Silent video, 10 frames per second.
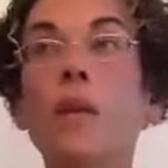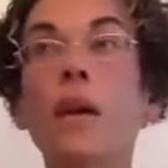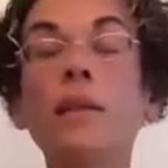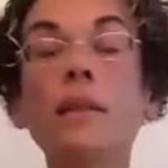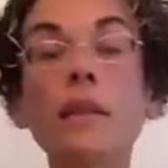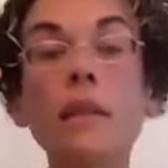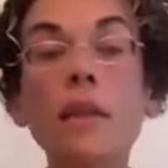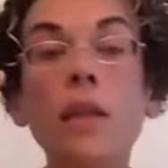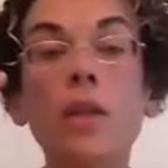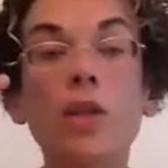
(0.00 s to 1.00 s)

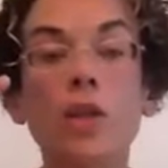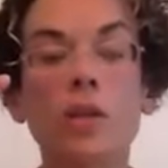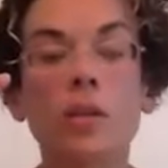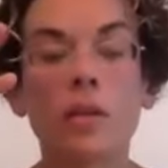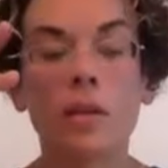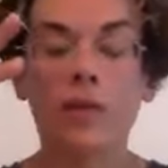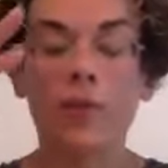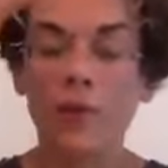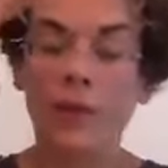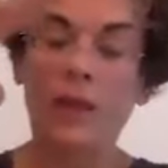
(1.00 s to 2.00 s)
unleash, like if
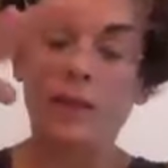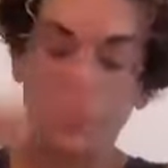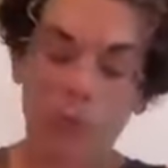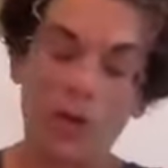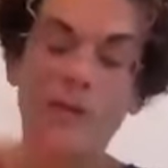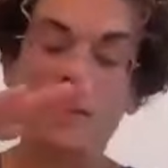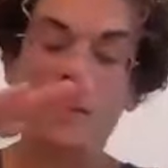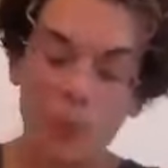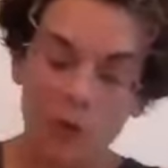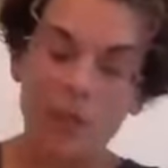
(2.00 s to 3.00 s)
we've like suppressed
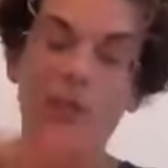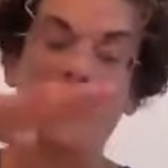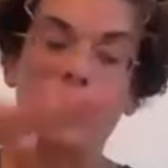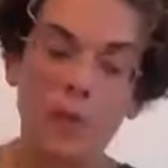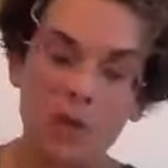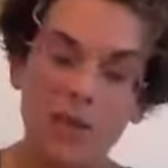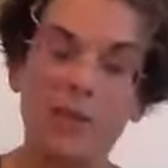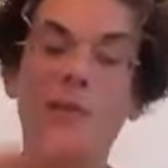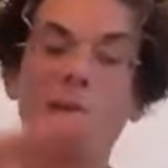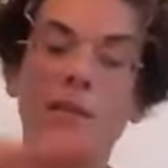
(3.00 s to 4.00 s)
and pushed down and pushed
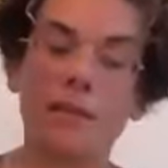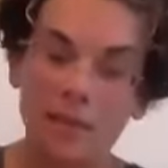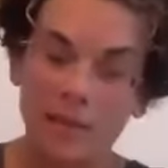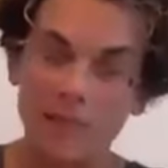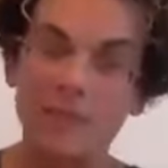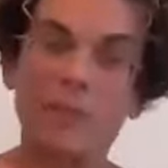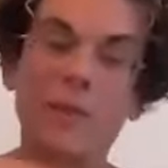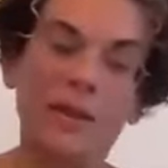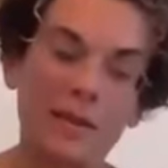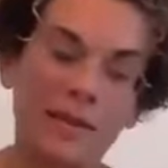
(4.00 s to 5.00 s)
down, I'm not gonna look at this, I'm
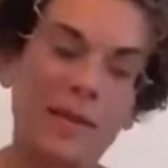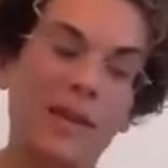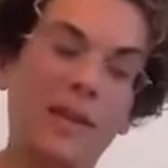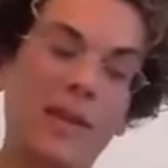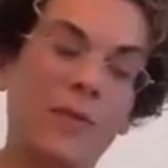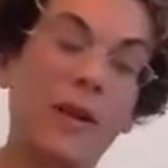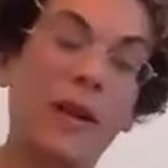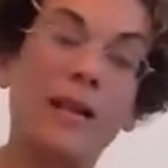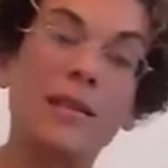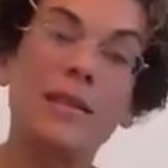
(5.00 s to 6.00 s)
not gonna look at that, we're
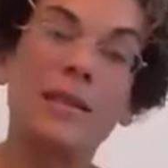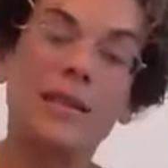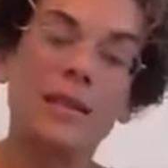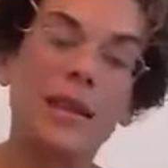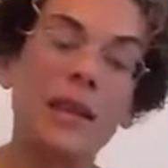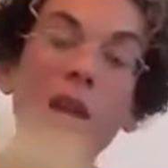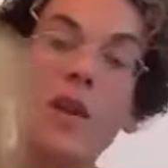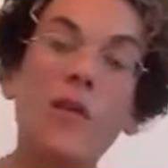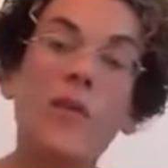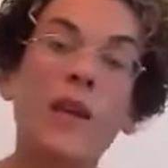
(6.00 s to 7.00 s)
constantly
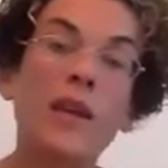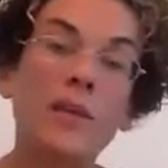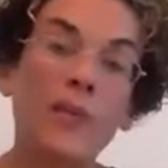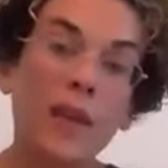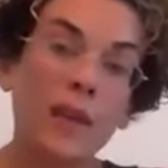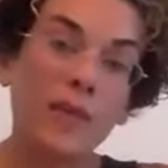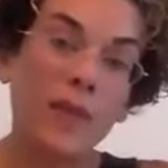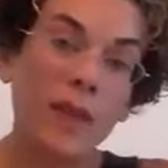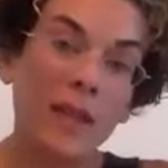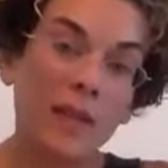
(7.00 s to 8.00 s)
fighting, fighting,
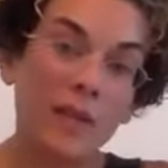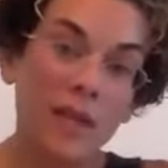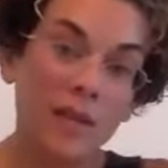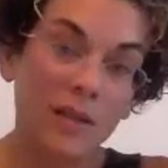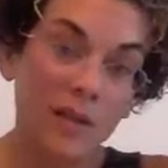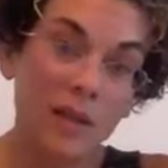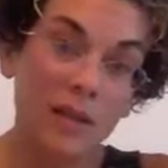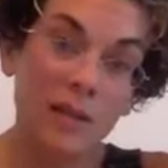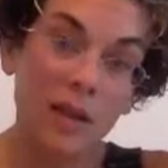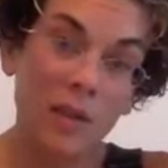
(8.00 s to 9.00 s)
fighting
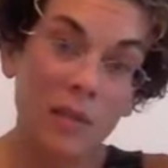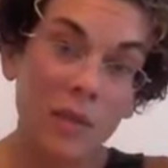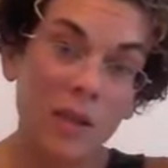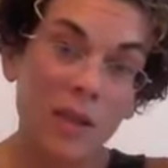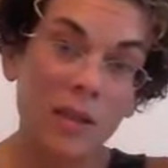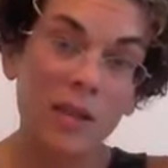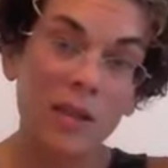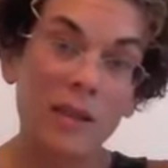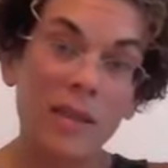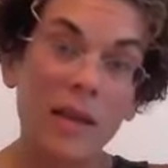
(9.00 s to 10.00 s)
ourselves, right? Pushing
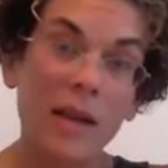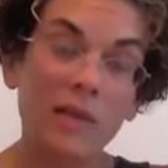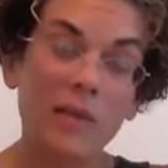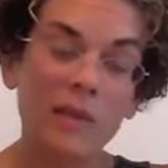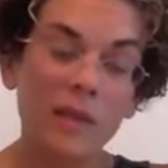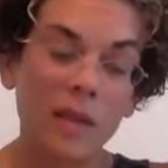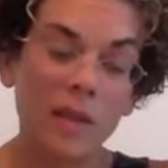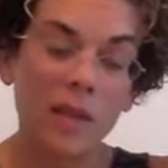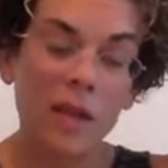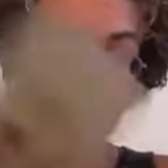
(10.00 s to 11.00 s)
it down.
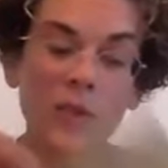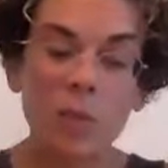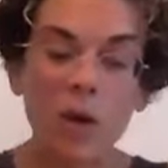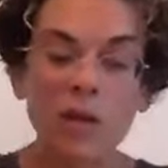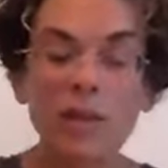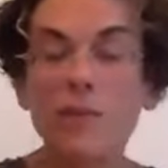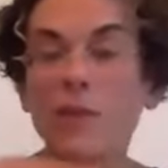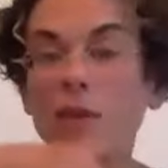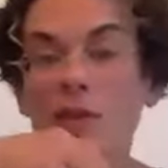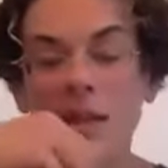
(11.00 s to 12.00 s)
There's parts of
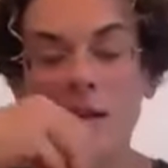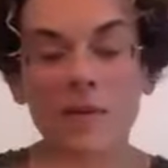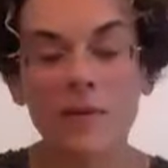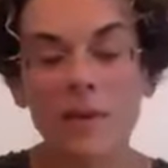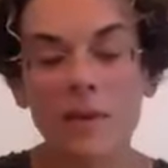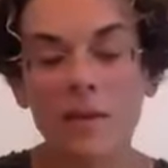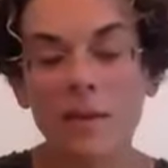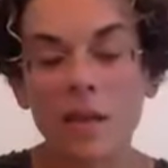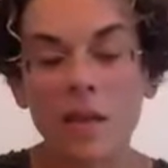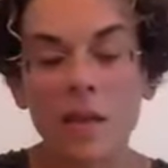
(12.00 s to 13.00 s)
ourselves.
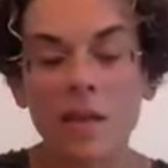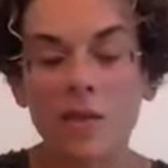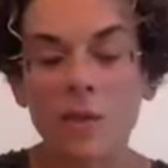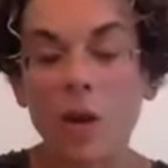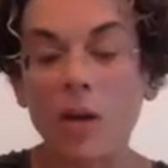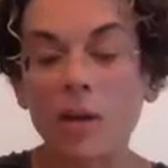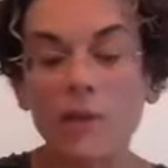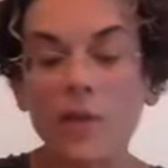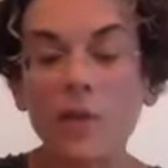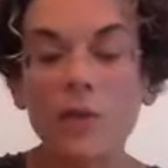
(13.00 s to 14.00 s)
There's a part
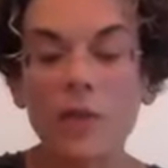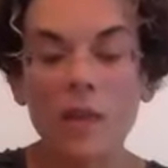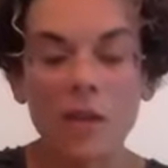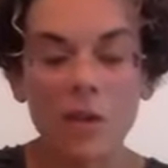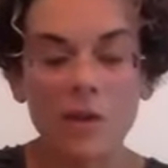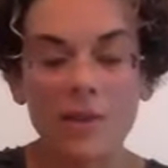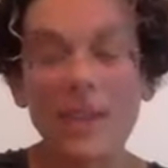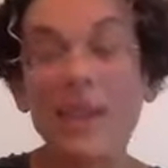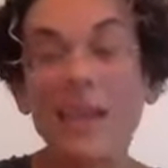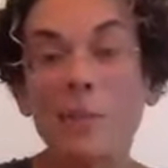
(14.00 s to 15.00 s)
of you that knows,
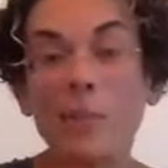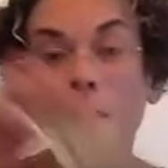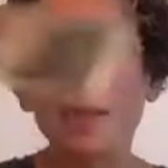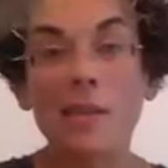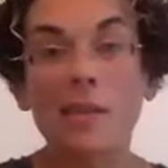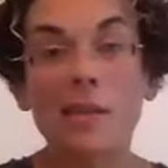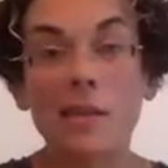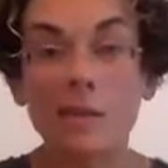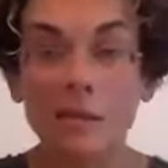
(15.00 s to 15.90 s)
hey, pay attention,